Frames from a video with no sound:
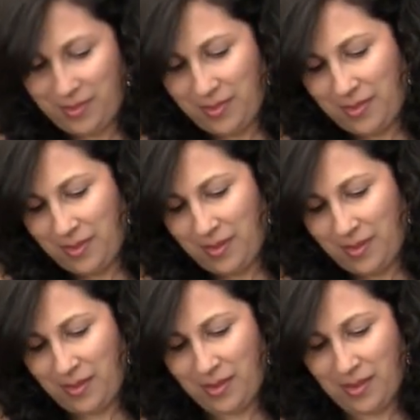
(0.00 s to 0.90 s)

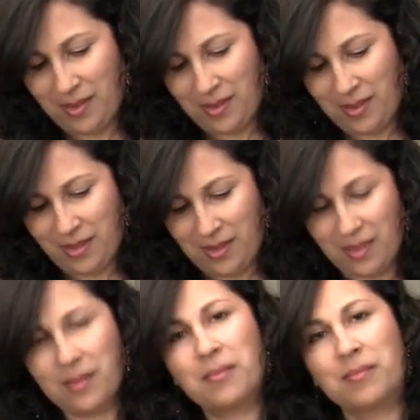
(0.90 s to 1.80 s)

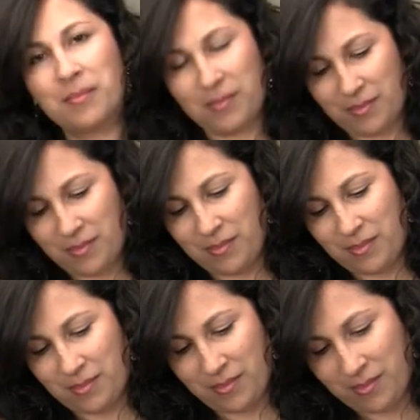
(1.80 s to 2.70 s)

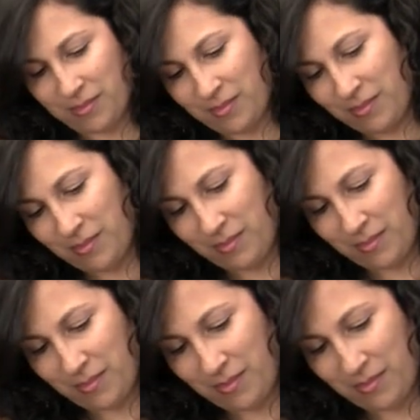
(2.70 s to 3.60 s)

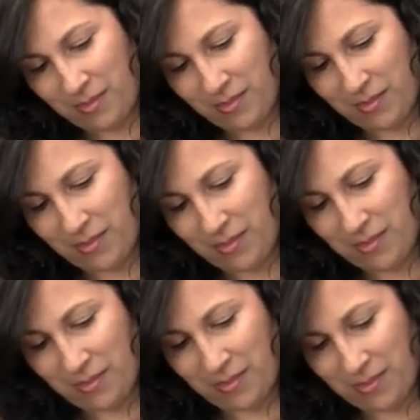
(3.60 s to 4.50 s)

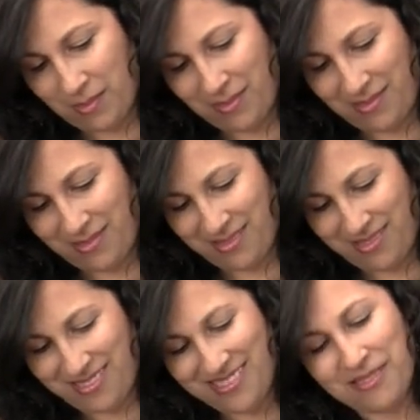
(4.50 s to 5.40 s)

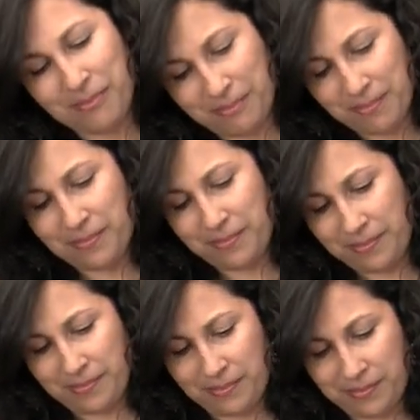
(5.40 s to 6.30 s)

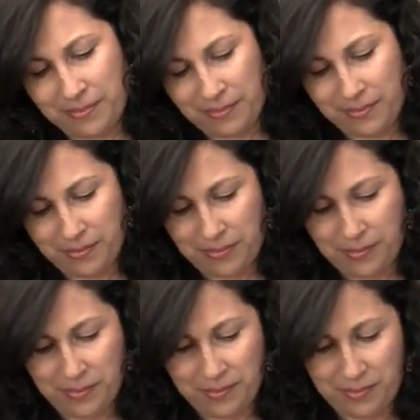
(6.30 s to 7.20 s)

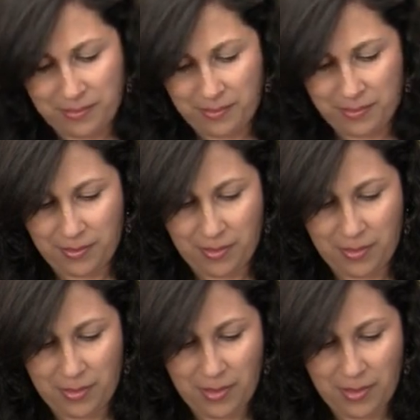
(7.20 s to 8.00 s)
(not speaking)